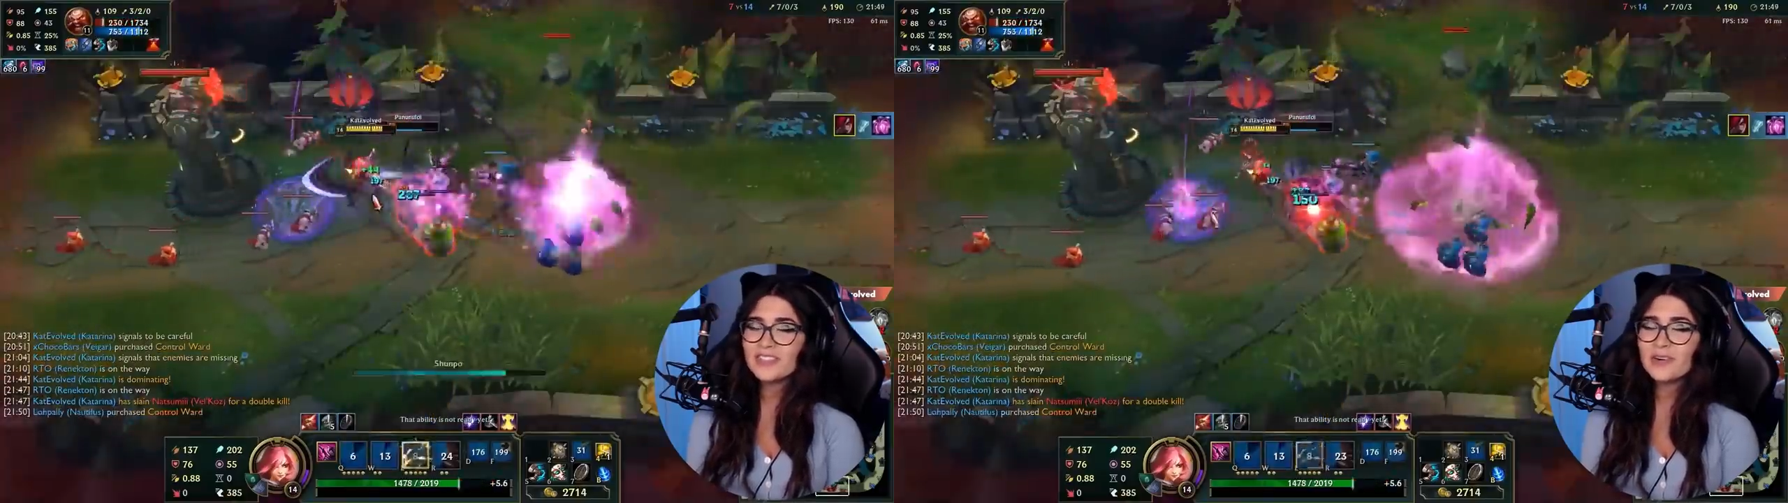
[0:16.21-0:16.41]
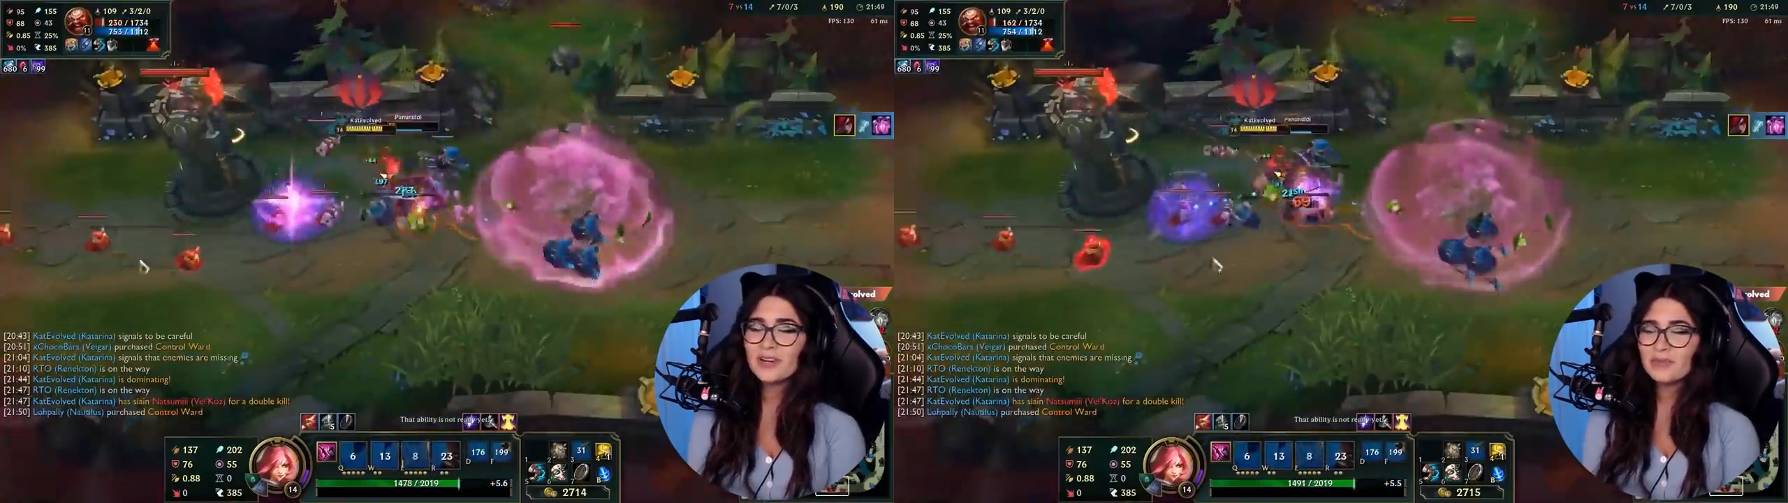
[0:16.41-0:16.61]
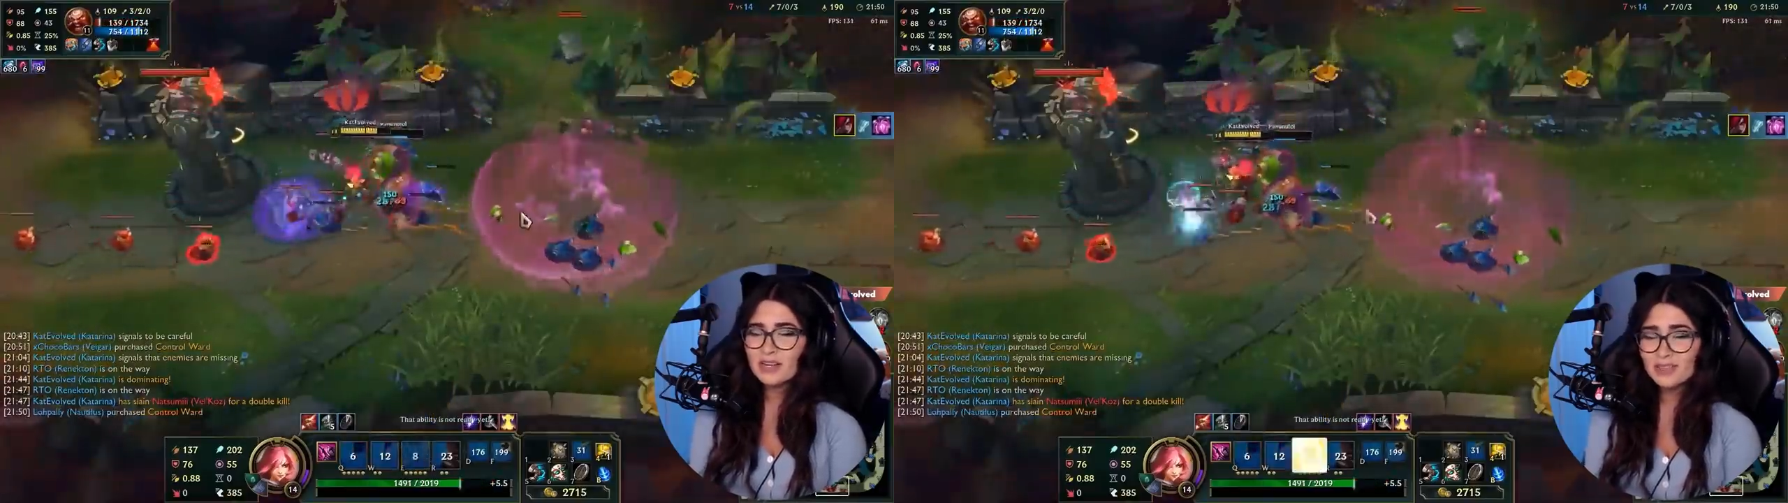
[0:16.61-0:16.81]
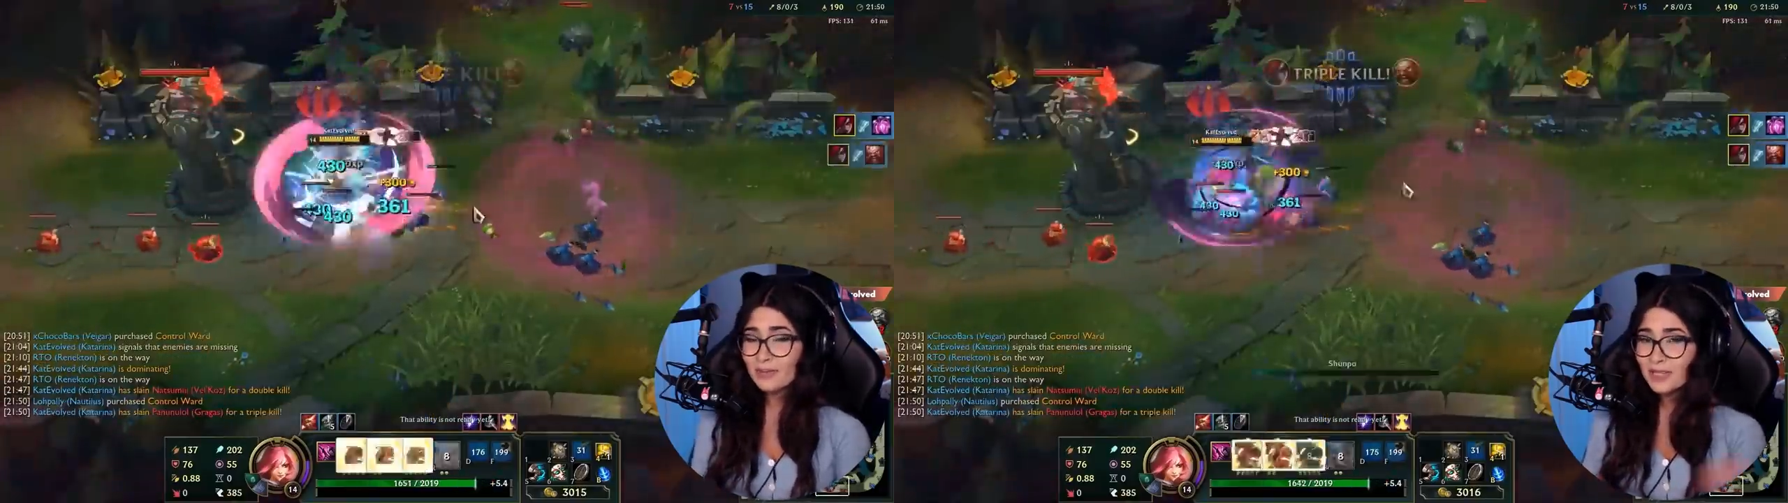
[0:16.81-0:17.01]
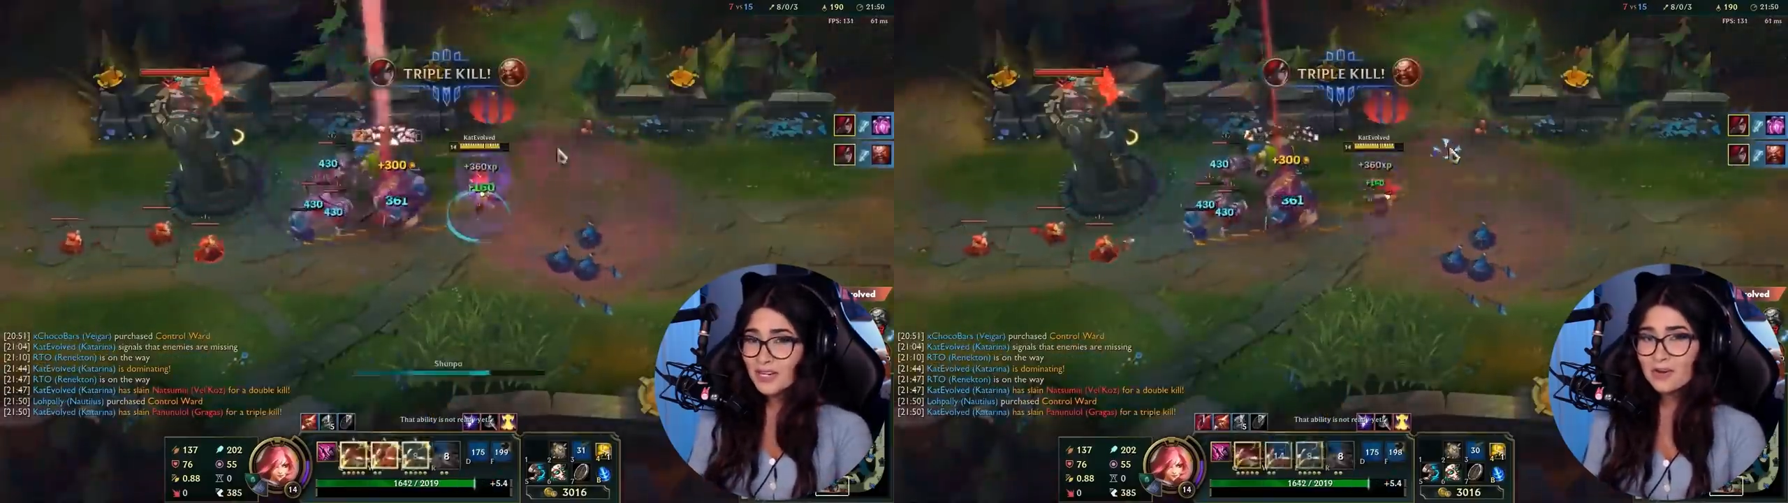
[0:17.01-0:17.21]
so you guys
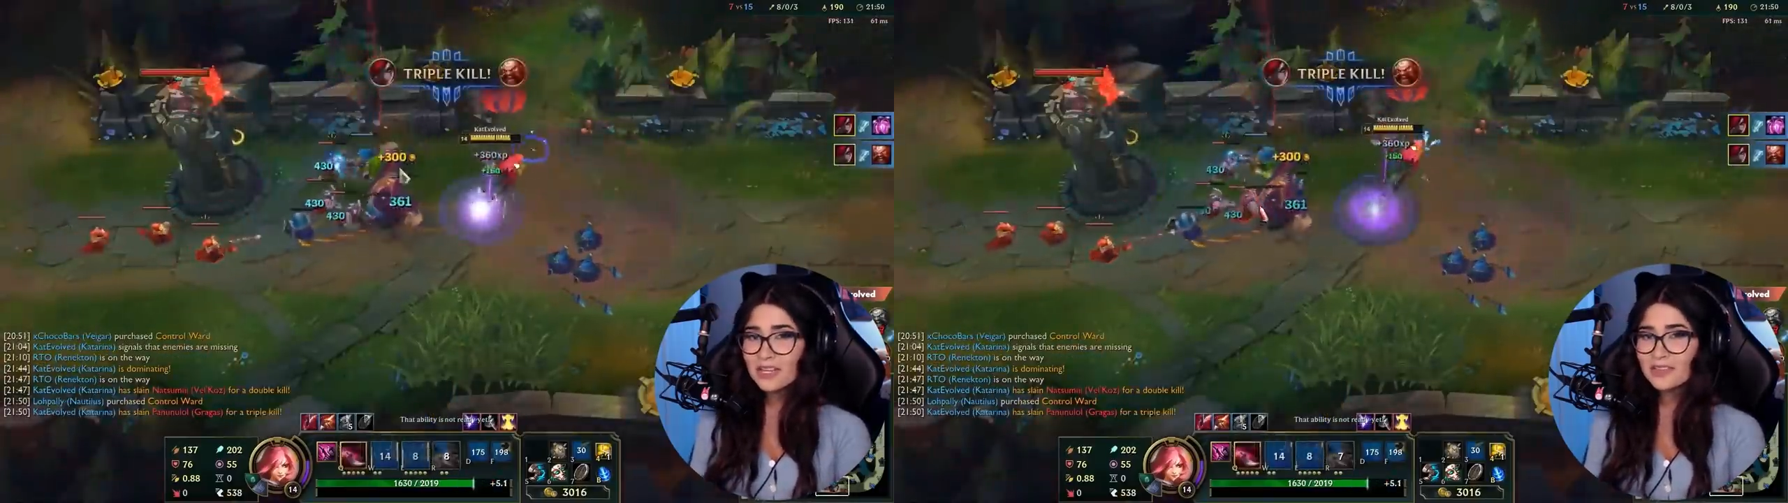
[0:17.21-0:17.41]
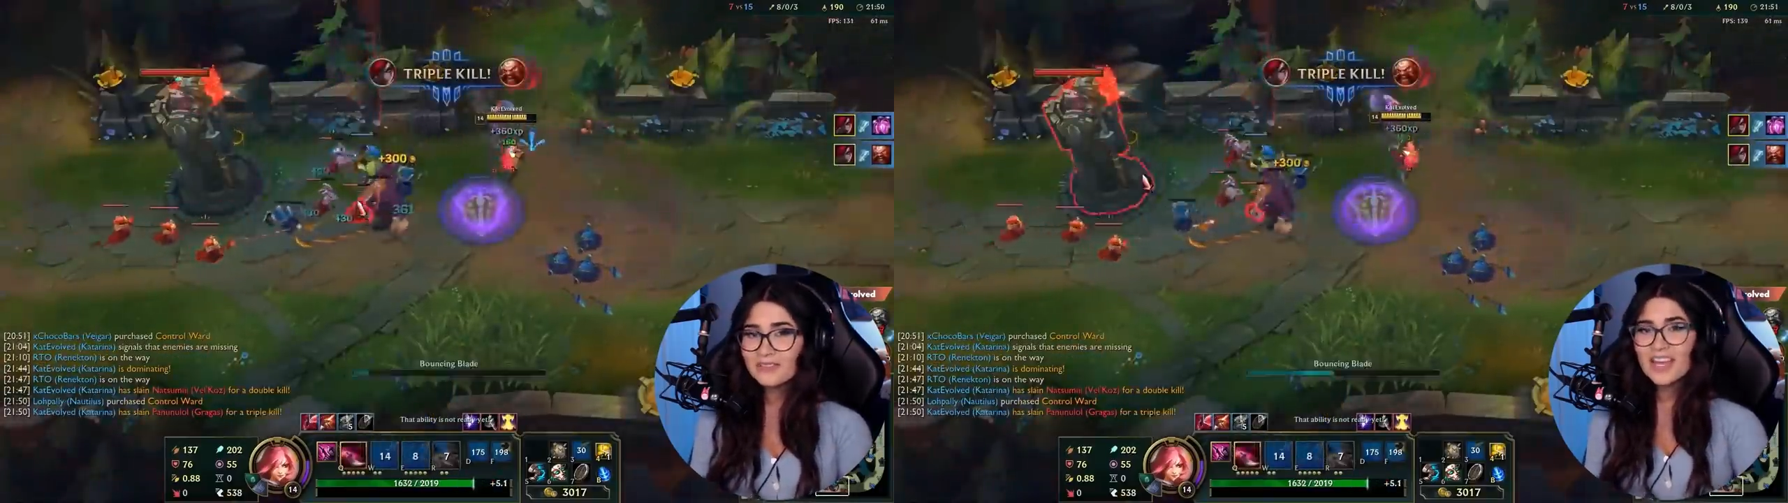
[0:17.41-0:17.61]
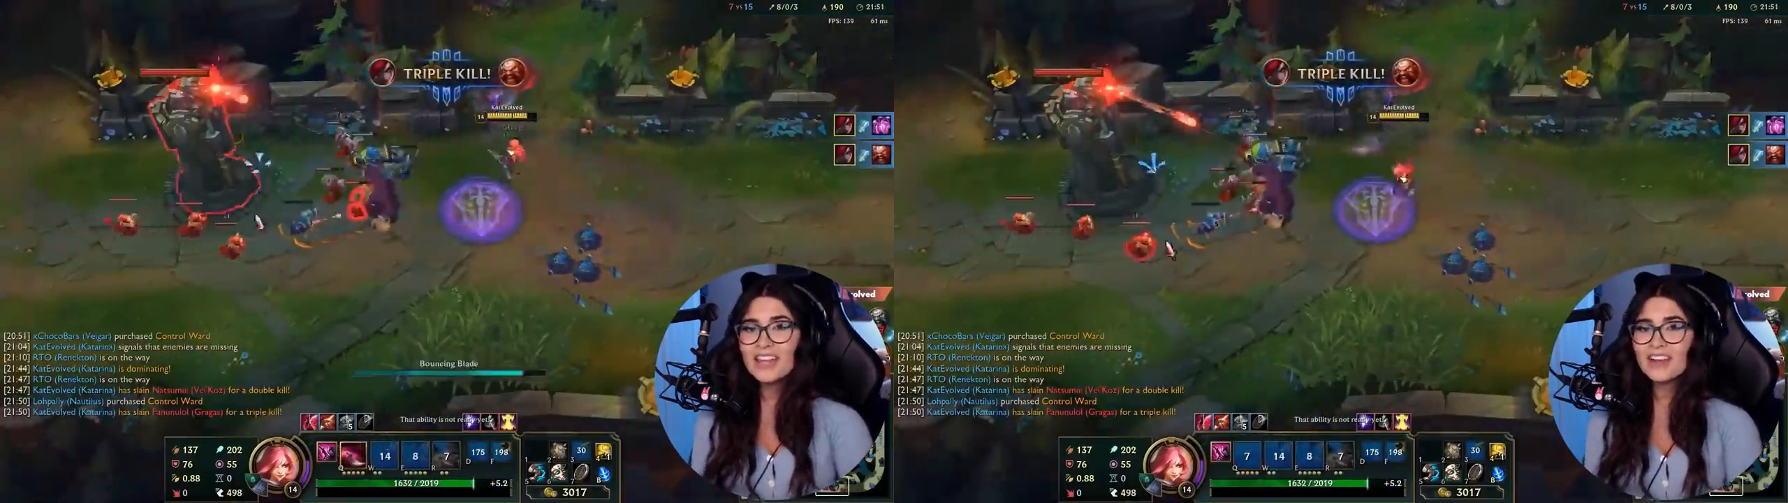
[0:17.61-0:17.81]
hopefully know him.